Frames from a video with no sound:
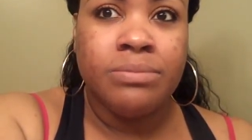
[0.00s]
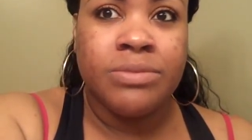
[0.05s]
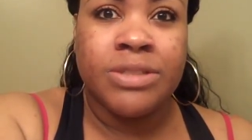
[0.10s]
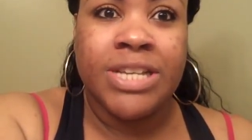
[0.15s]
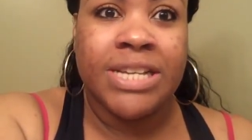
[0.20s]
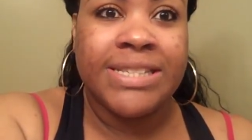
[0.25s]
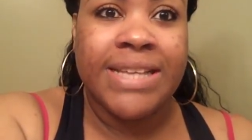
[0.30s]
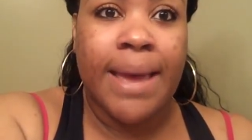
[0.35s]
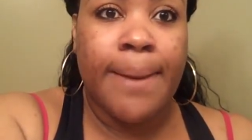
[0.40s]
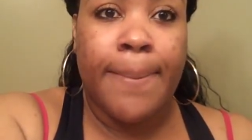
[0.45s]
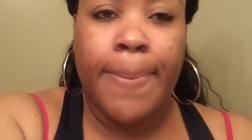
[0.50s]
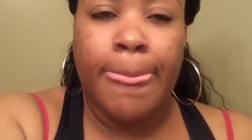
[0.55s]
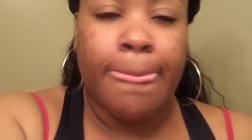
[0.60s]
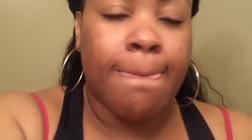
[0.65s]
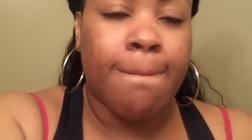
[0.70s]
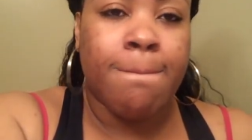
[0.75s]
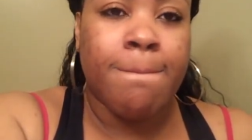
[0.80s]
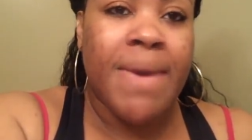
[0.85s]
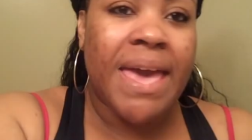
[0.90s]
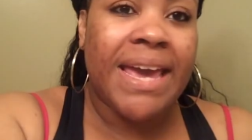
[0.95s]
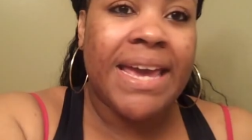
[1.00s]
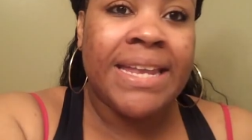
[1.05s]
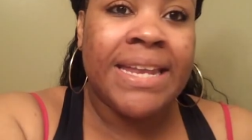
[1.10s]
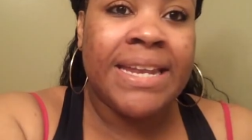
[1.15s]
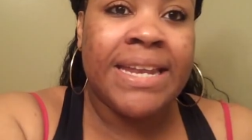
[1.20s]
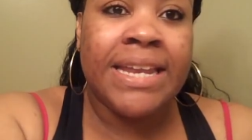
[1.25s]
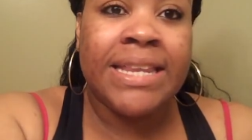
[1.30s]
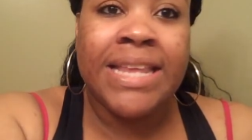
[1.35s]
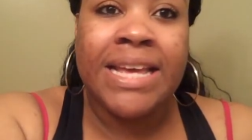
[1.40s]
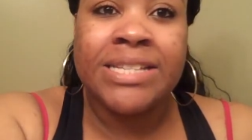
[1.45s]
Does that make it
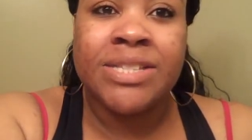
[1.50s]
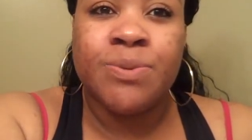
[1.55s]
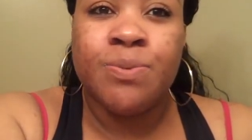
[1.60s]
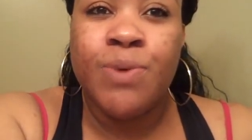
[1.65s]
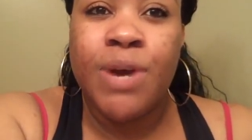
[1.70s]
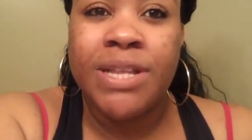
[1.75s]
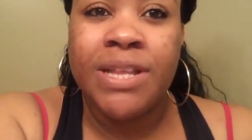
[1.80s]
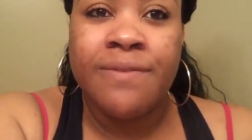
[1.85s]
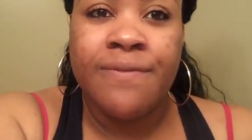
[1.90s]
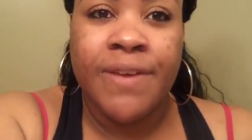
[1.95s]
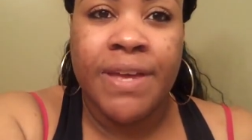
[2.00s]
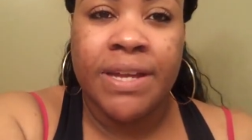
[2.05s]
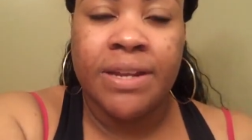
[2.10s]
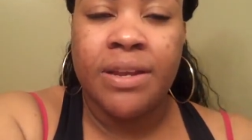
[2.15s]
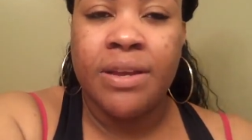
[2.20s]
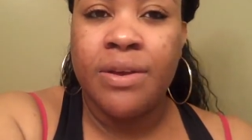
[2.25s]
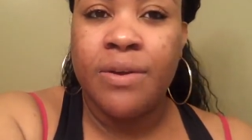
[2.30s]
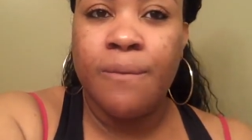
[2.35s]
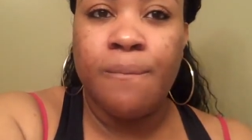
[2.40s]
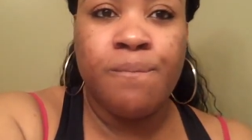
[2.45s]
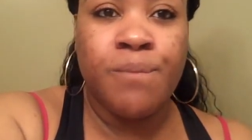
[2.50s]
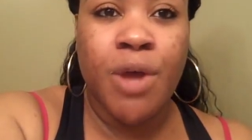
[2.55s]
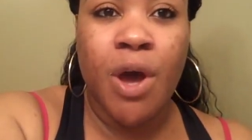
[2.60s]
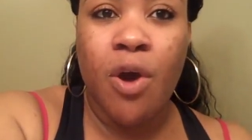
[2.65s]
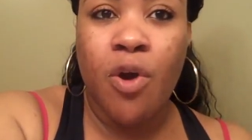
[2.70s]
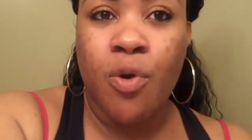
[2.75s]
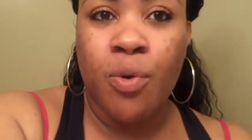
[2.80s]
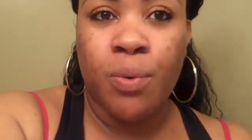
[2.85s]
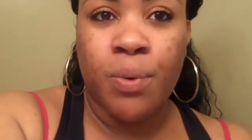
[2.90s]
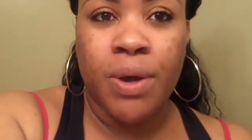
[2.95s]
any less relevant?
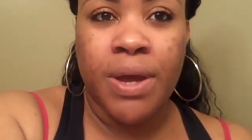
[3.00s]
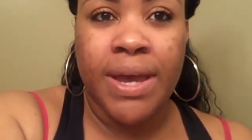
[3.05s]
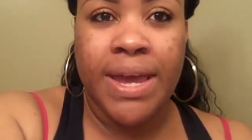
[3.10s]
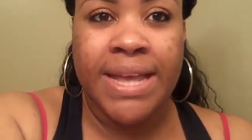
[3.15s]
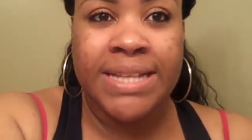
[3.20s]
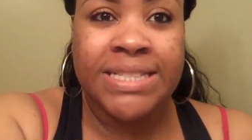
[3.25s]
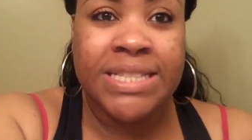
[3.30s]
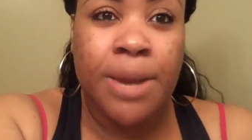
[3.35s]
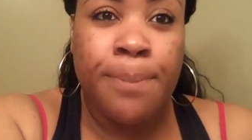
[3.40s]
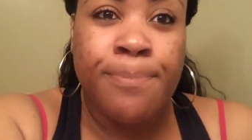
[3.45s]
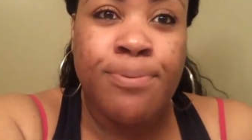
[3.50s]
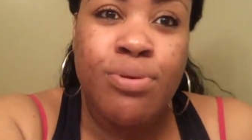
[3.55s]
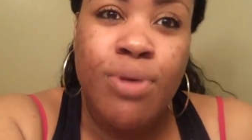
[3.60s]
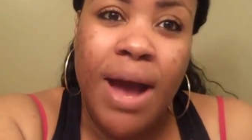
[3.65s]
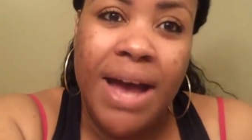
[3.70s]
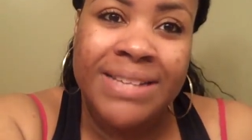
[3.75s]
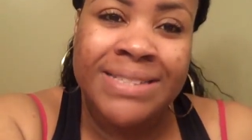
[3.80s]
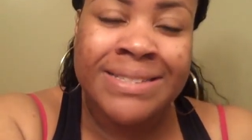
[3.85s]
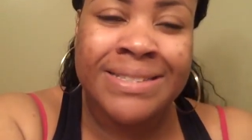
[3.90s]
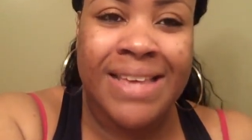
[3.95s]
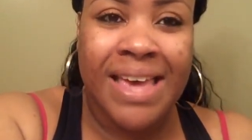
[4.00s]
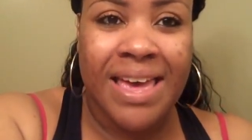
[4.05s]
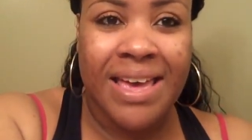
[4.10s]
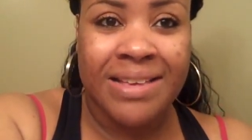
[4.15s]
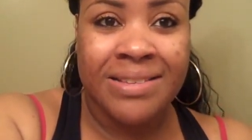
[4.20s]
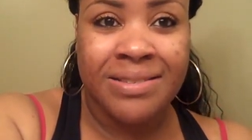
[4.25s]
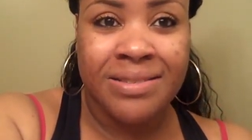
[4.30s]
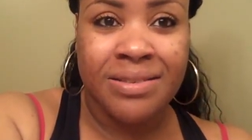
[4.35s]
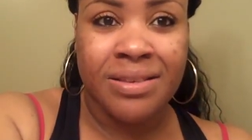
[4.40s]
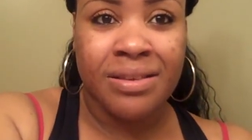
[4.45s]
No, it's a
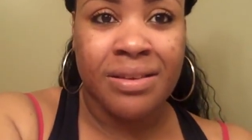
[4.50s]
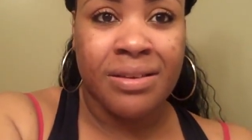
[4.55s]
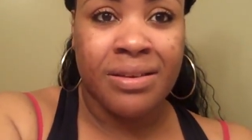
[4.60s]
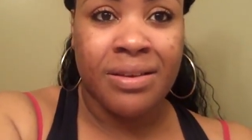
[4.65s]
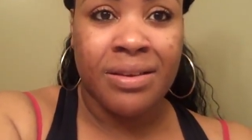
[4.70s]
process.